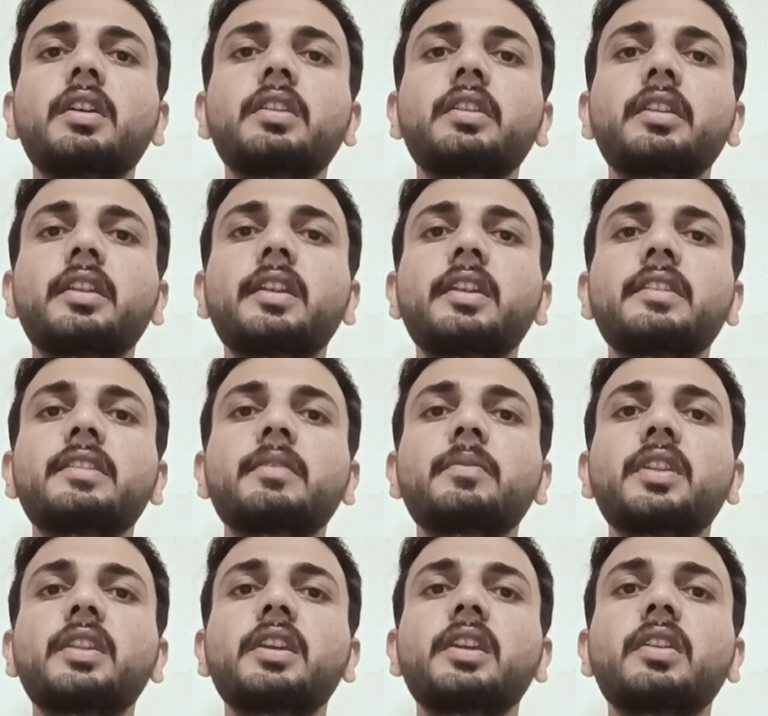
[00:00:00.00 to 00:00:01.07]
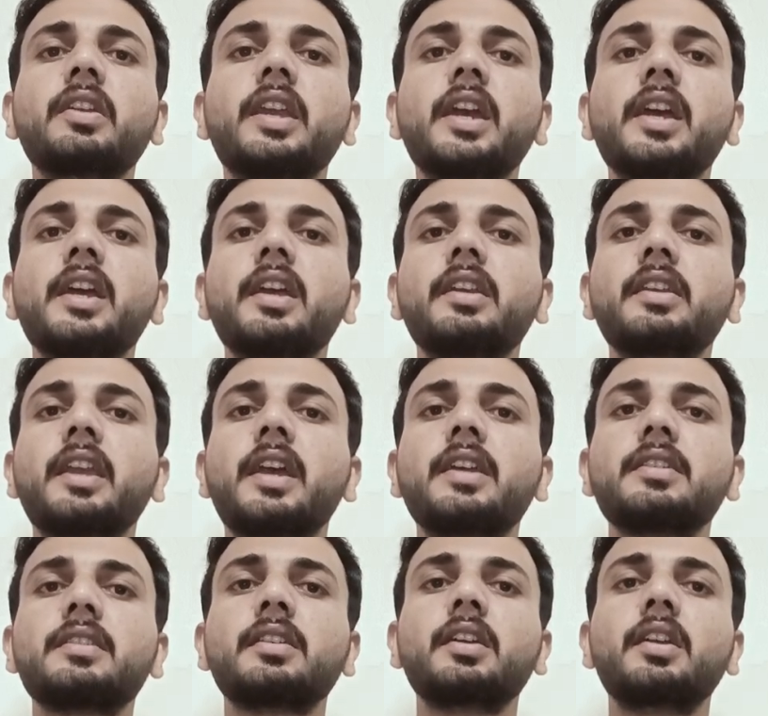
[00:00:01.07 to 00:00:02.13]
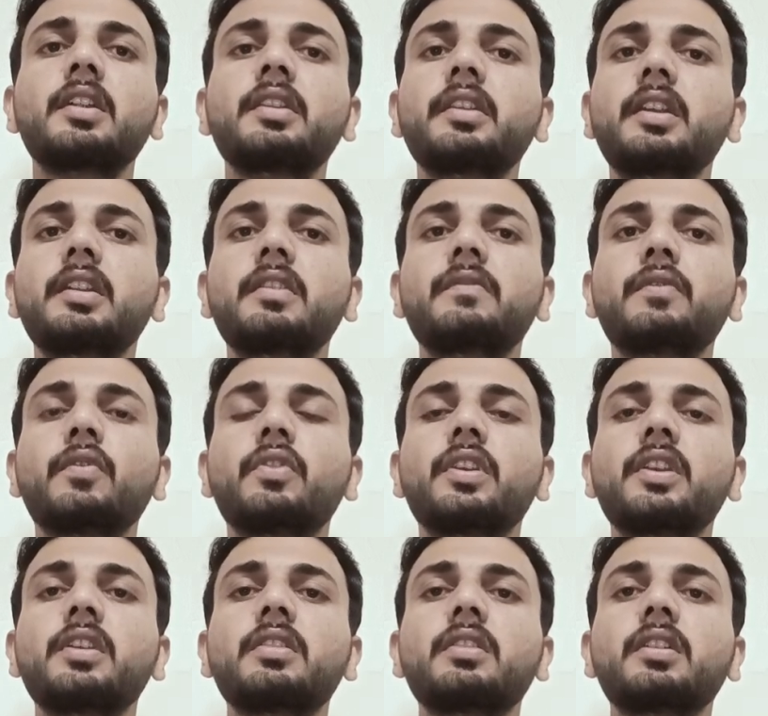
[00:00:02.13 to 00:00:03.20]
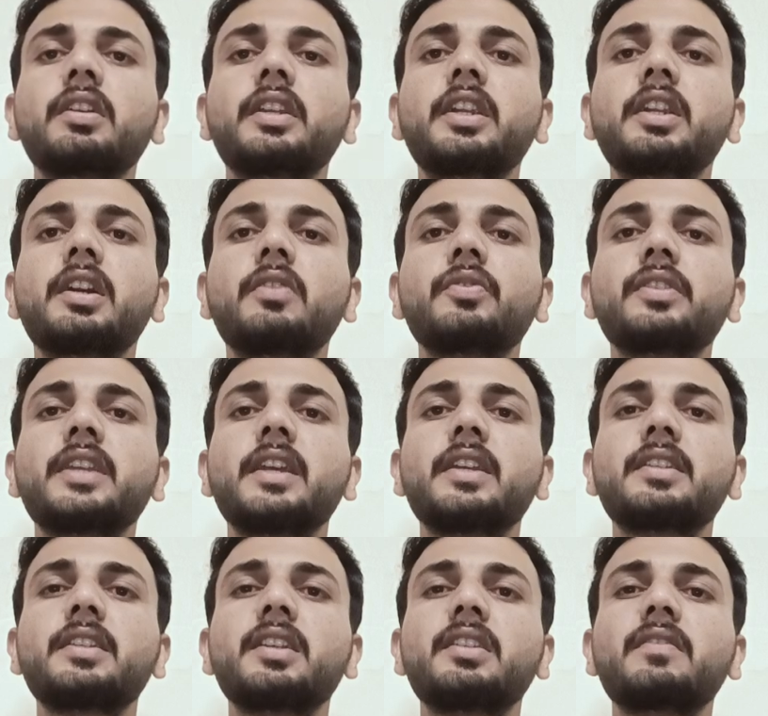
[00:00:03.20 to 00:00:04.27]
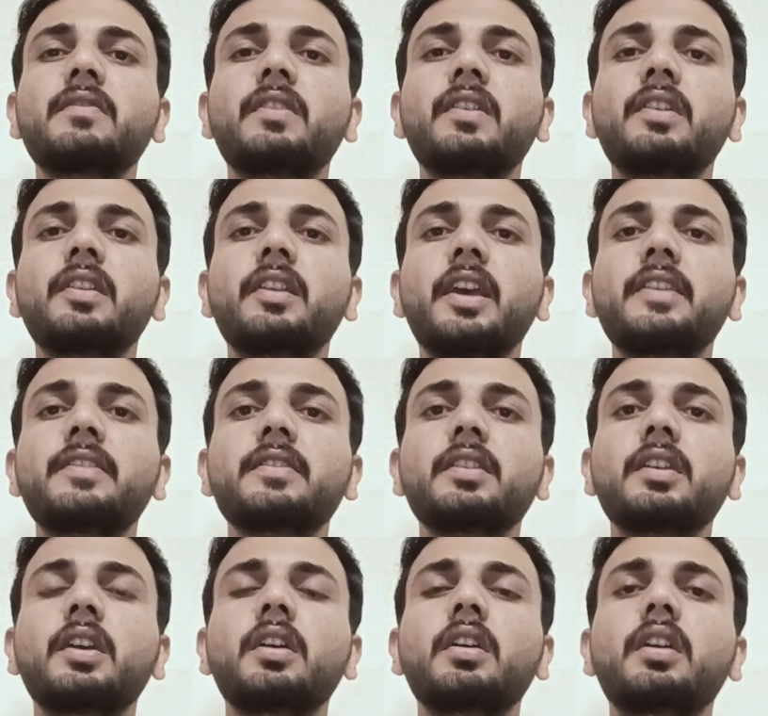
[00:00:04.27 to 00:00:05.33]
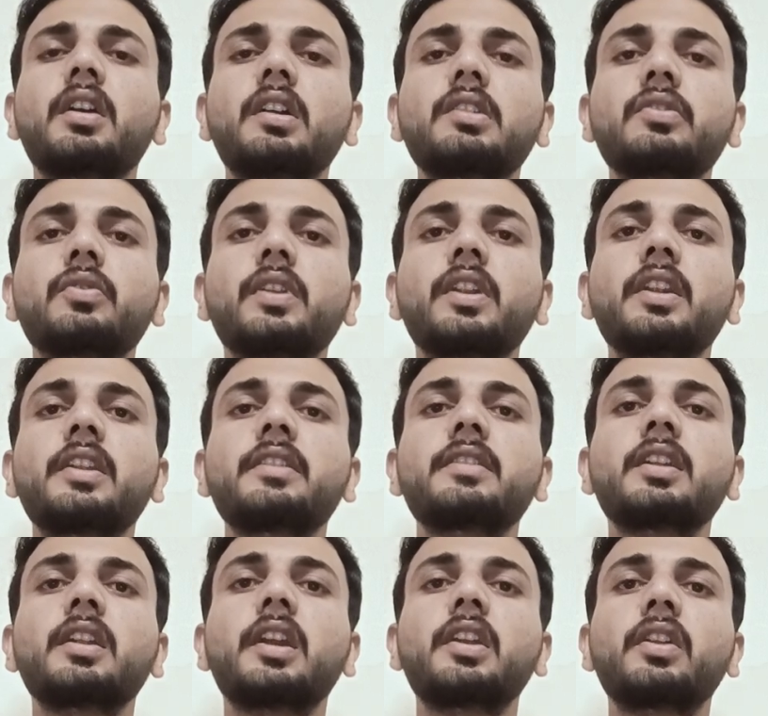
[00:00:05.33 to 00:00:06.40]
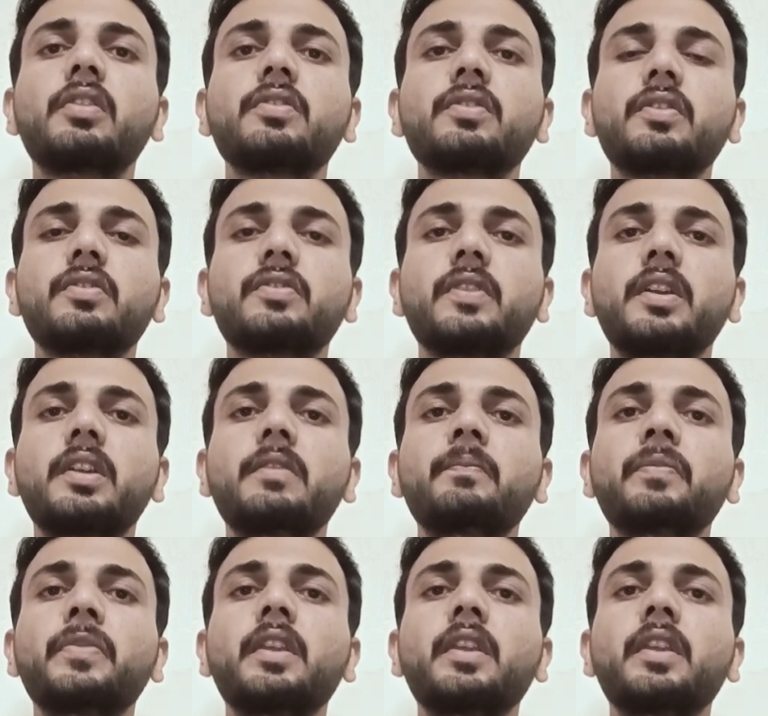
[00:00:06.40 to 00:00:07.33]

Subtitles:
Then release the methane gas. Then the protein greenhouse gases. Fertilize also release the nitrous oxide.